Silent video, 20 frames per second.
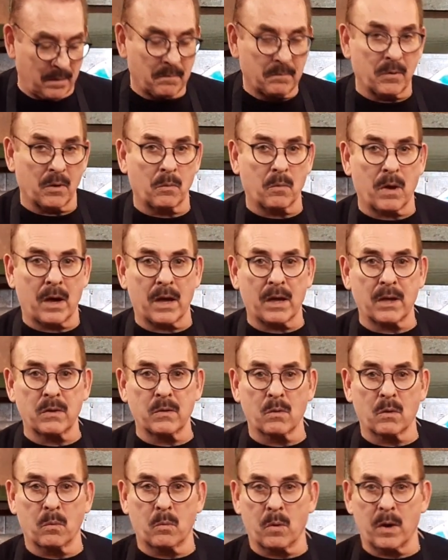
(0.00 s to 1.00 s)
But while
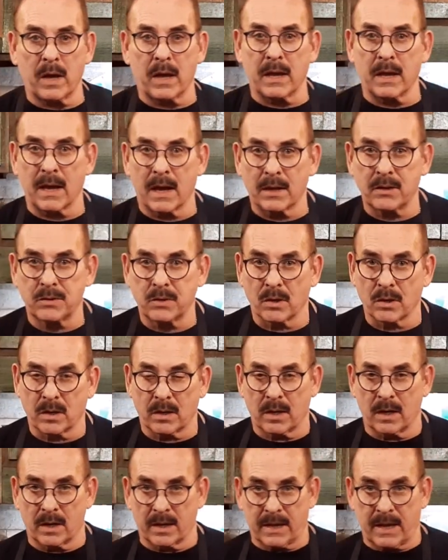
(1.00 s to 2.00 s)
you're away, I
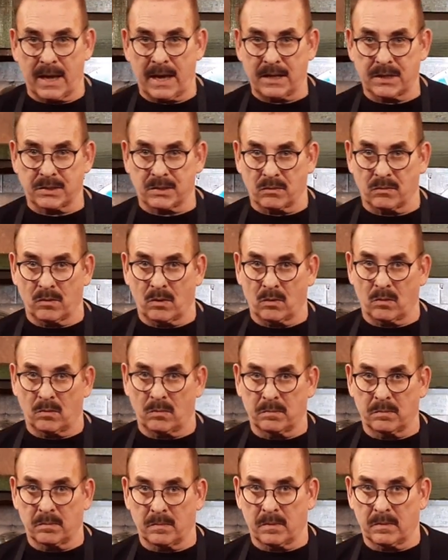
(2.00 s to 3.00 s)
took a
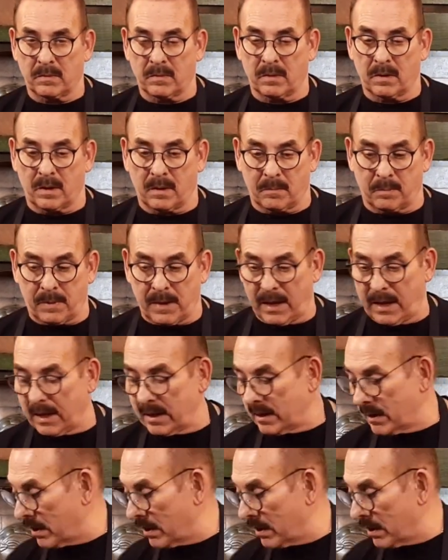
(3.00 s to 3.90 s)
casserole pan, a